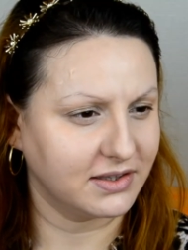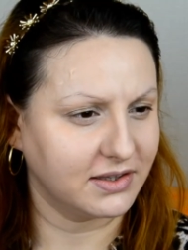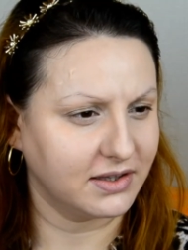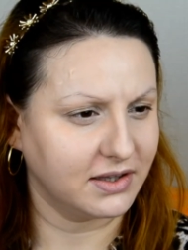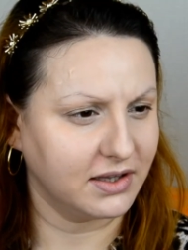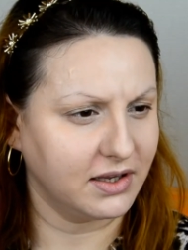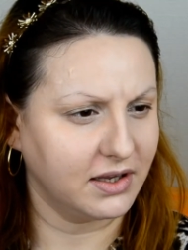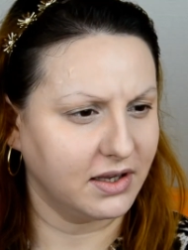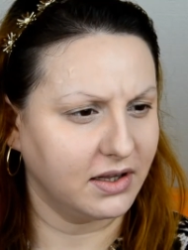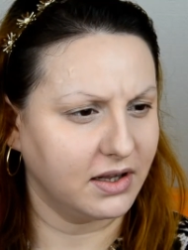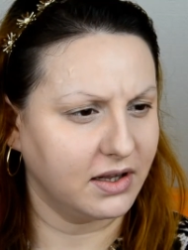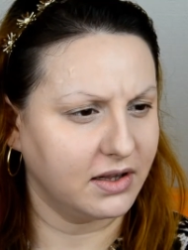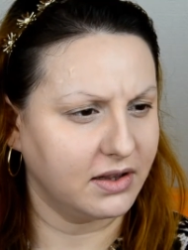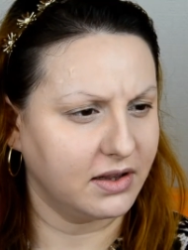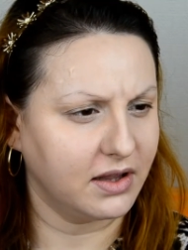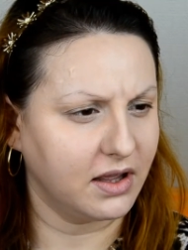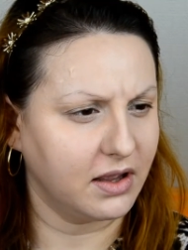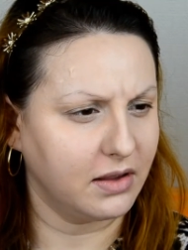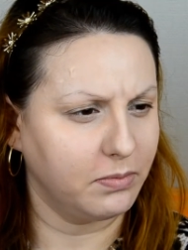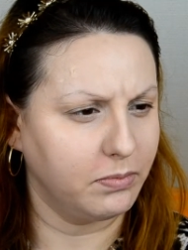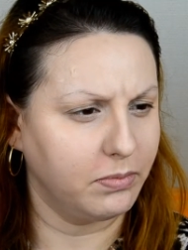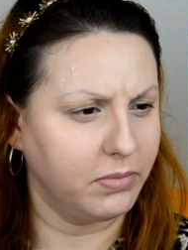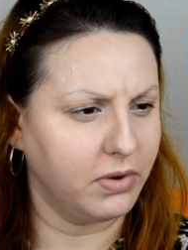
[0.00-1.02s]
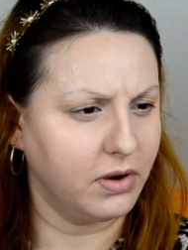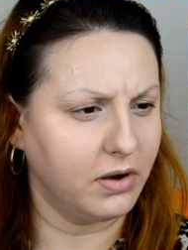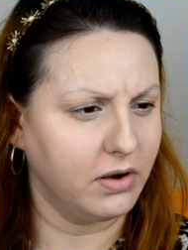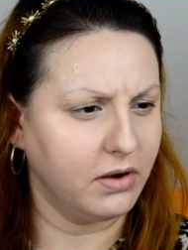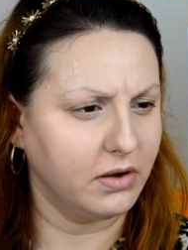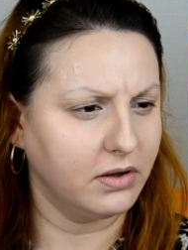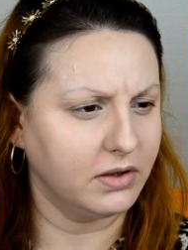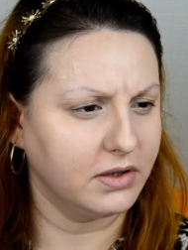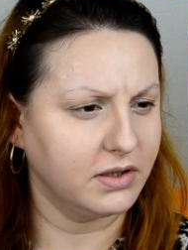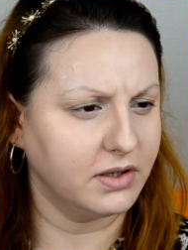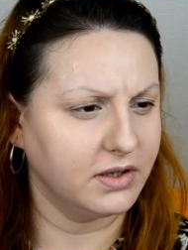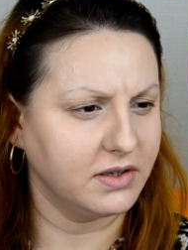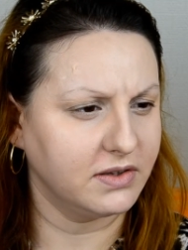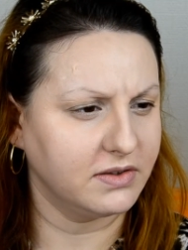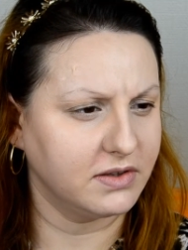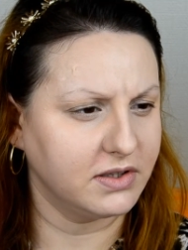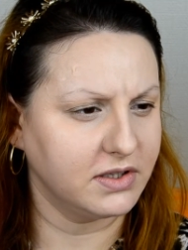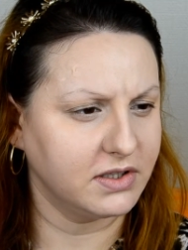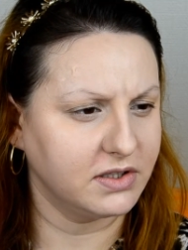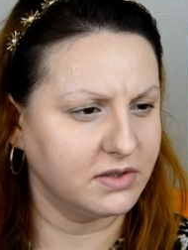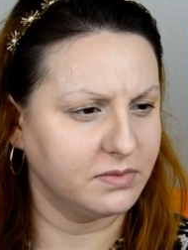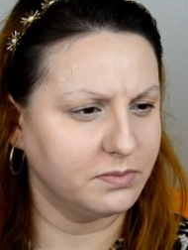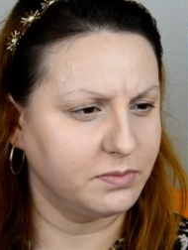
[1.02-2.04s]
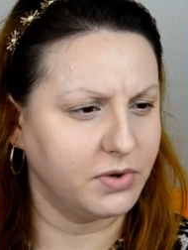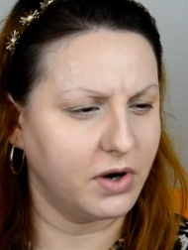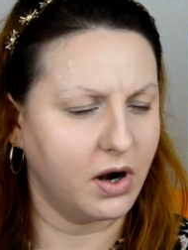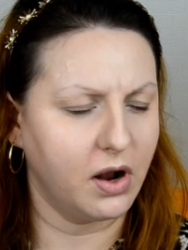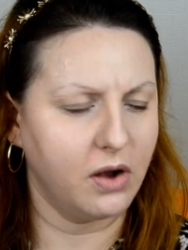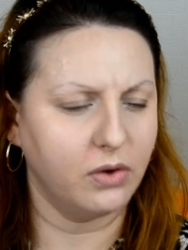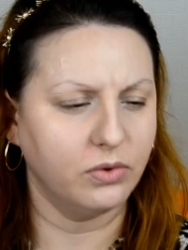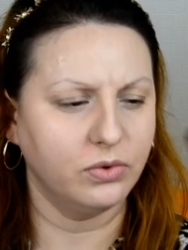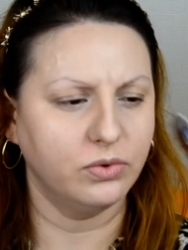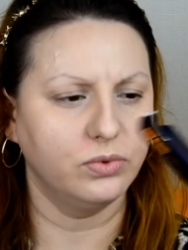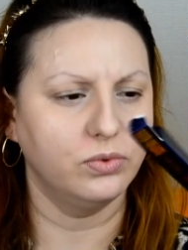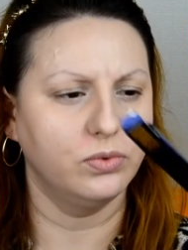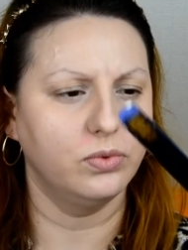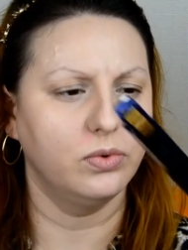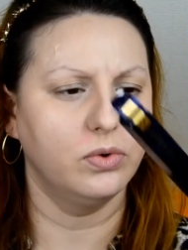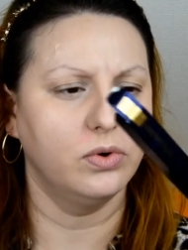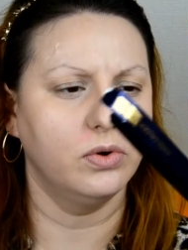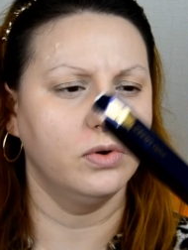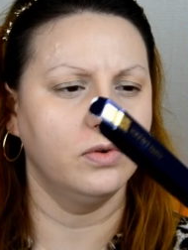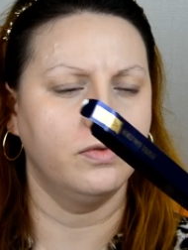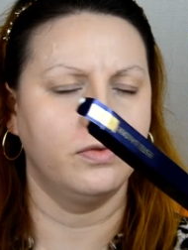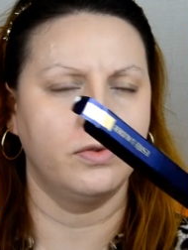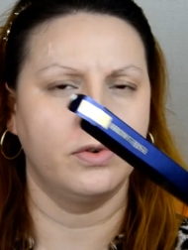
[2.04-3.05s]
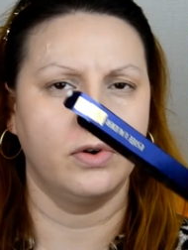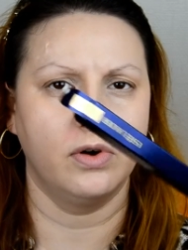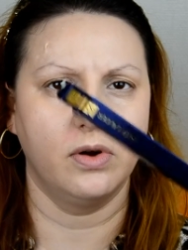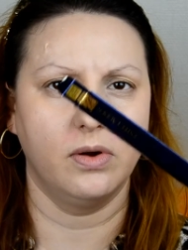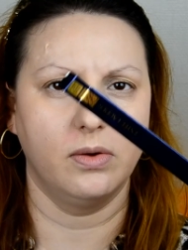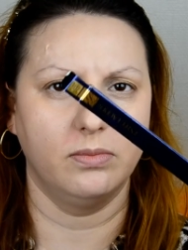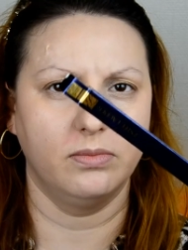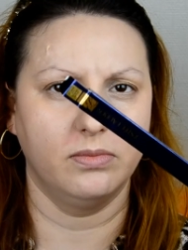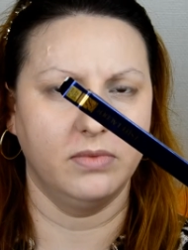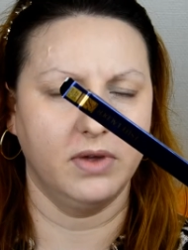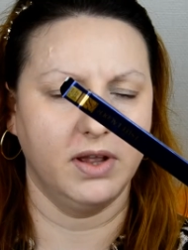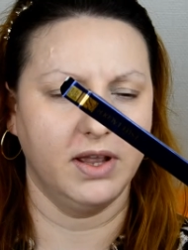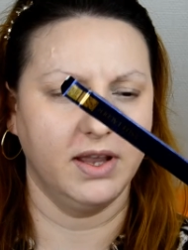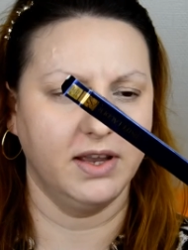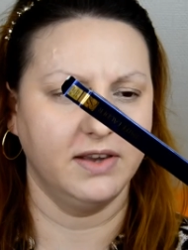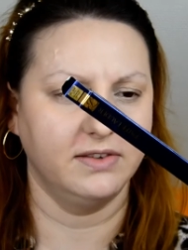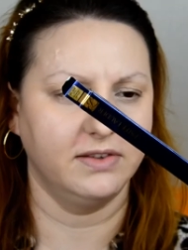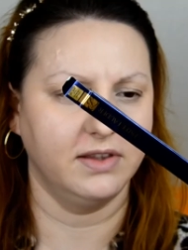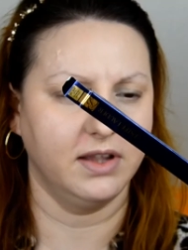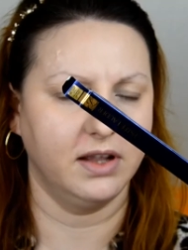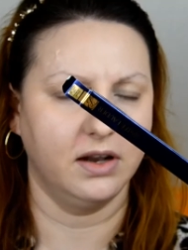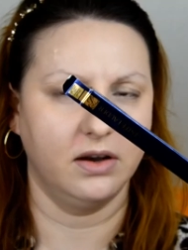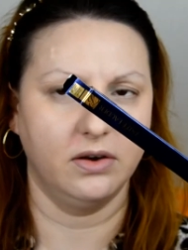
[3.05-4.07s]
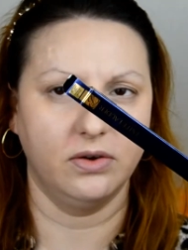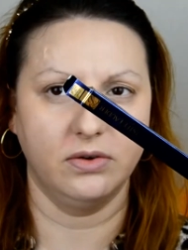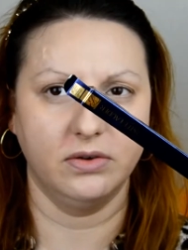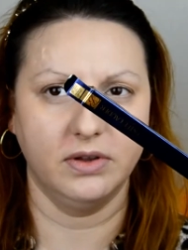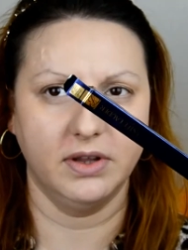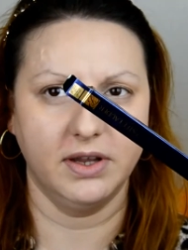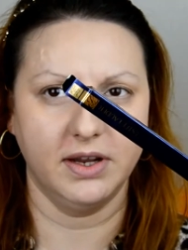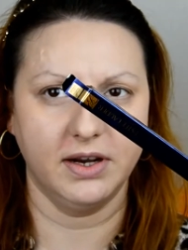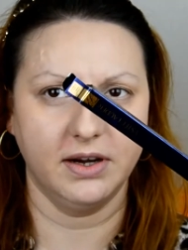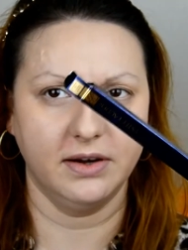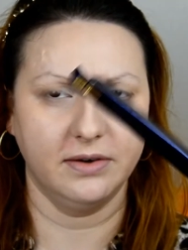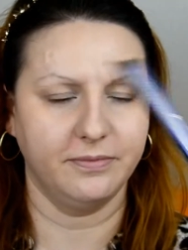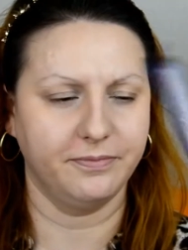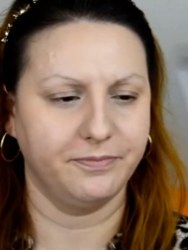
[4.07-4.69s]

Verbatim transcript: thing that I bought is this brow duo from Estee Lauder